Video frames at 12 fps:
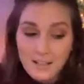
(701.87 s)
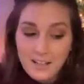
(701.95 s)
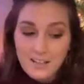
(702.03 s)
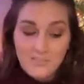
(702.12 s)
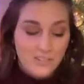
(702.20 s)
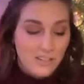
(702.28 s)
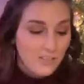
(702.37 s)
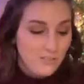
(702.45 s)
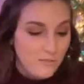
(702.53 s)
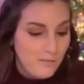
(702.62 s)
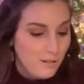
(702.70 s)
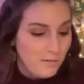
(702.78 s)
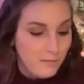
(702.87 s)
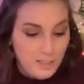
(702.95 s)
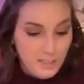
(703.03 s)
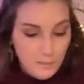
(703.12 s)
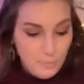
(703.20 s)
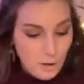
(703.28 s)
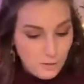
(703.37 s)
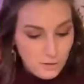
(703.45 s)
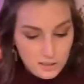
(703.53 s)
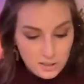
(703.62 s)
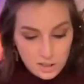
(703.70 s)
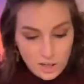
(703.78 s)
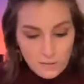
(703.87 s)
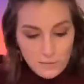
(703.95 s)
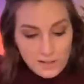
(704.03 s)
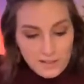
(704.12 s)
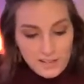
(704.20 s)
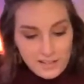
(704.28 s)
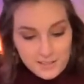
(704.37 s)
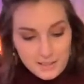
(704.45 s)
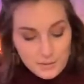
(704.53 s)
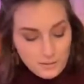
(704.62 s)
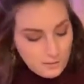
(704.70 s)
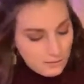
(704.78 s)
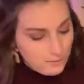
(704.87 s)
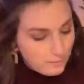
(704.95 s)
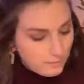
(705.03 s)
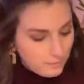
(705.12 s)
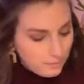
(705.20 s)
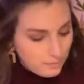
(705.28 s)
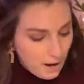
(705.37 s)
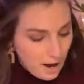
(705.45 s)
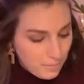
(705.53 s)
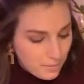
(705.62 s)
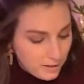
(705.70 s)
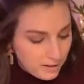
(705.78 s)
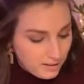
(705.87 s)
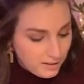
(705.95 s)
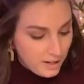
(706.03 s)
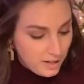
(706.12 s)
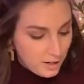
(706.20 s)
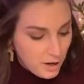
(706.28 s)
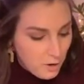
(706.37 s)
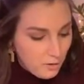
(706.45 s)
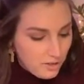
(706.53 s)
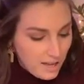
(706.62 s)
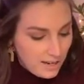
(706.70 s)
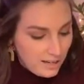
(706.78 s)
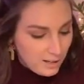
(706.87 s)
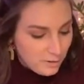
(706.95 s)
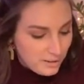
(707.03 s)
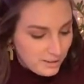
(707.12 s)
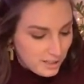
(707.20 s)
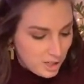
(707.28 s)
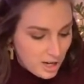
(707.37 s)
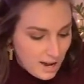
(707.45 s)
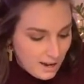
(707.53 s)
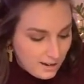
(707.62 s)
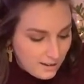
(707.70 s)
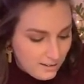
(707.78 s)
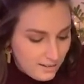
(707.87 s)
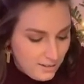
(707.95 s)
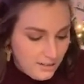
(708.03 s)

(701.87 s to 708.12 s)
If you are really opposed to Shawn Mendes, pop a no thank you in the chat.